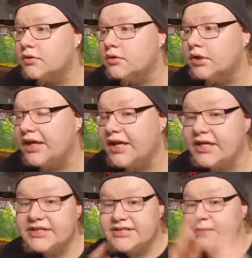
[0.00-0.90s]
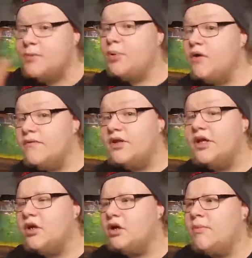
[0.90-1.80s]
Like, can you see me
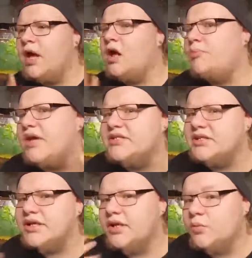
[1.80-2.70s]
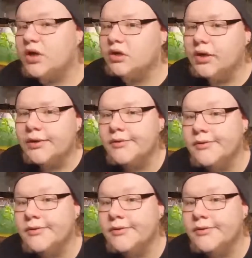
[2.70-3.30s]
perfectly, or am I all pixely and weird looking?